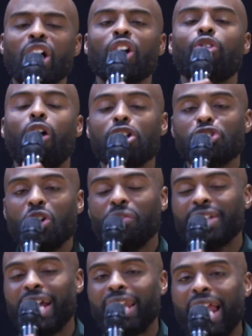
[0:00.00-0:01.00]
Cross
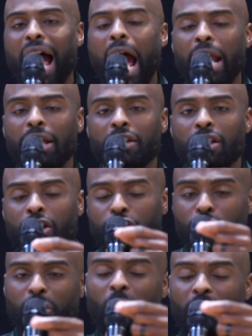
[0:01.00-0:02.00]
over that line
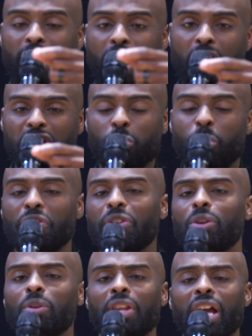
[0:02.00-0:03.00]
to know that God is with
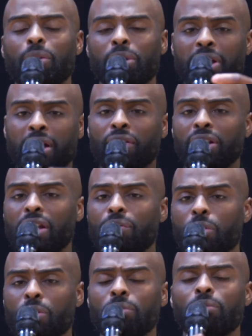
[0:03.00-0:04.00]
you and that he will never leave
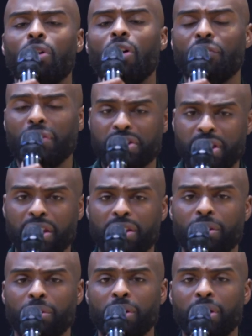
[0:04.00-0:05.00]
you or forsake you.